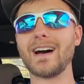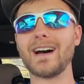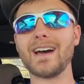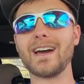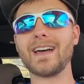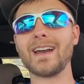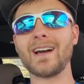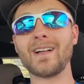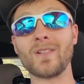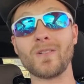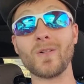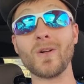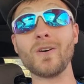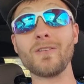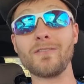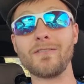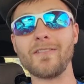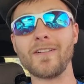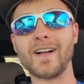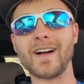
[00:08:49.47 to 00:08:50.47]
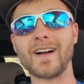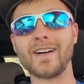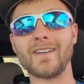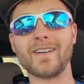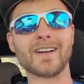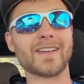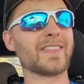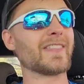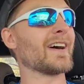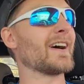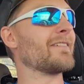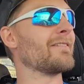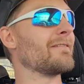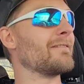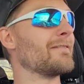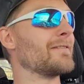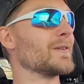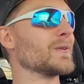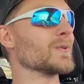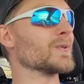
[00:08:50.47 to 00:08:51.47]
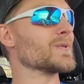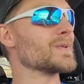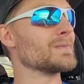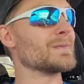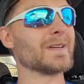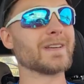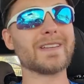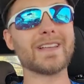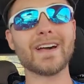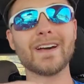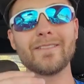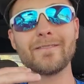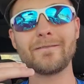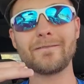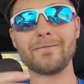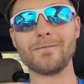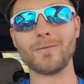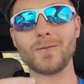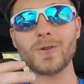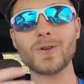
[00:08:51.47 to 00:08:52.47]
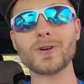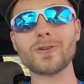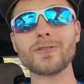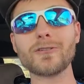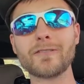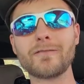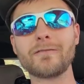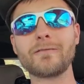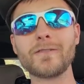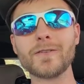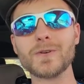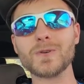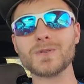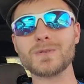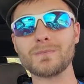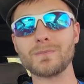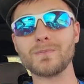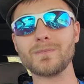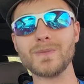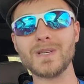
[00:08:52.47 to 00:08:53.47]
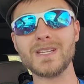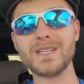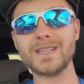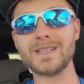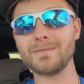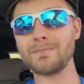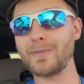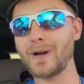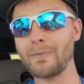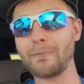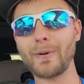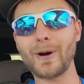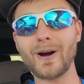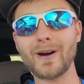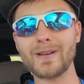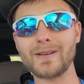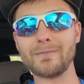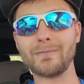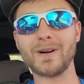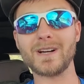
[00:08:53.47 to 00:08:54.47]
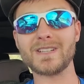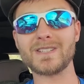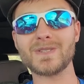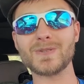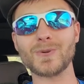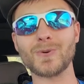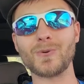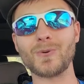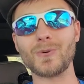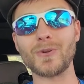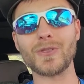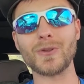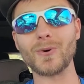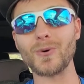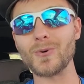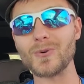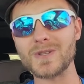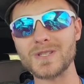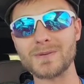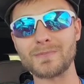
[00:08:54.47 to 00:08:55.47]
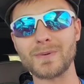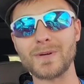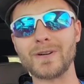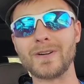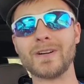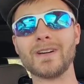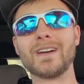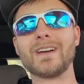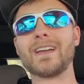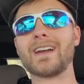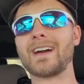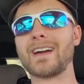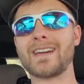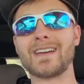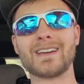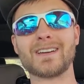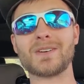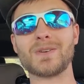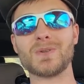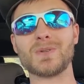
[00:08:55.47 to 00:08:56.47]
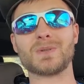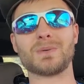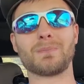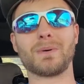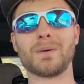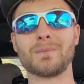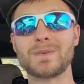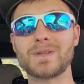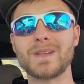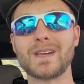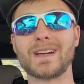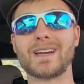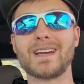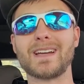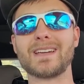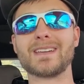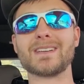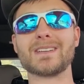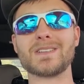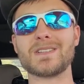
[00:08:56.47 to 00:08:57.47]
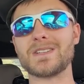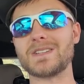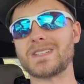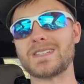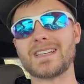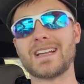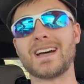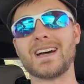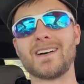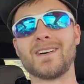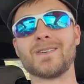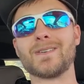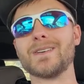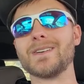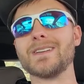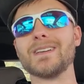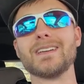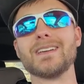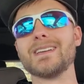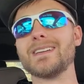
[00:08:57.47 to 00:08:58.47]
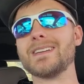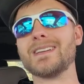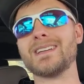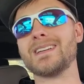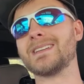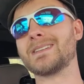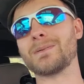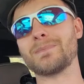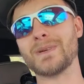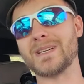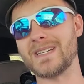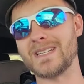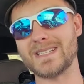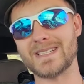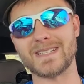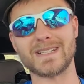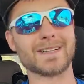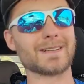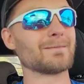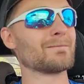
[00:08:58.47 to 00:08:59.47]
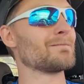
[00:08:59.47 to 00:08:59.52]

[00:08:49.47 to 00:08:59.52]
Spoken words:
I love that. Like, that fills me. That literally fills me, my body, my soul with the Holy Spirit, and I get goosebumps like I did just now. It's amazing.